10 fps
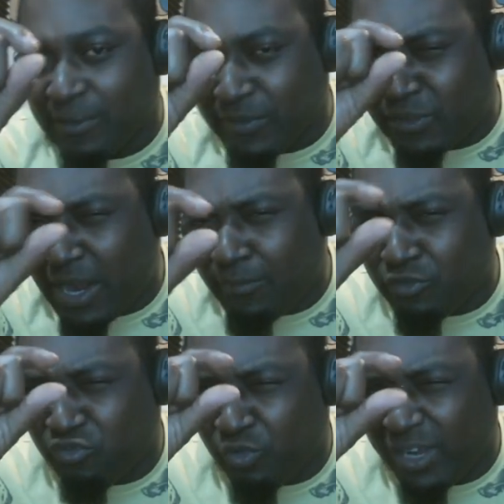We still have
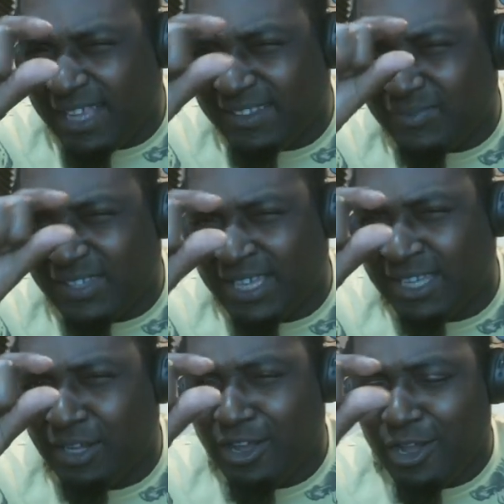those grains of
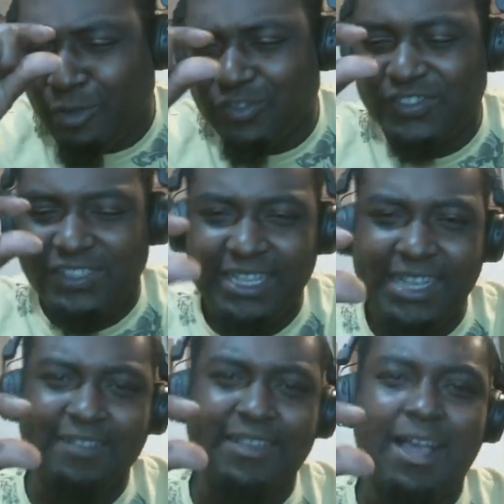sand, those
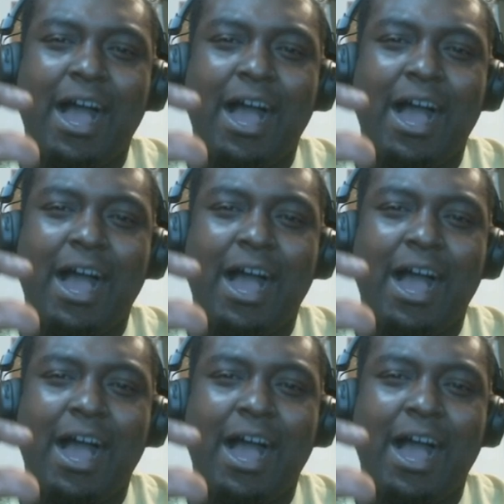seeds.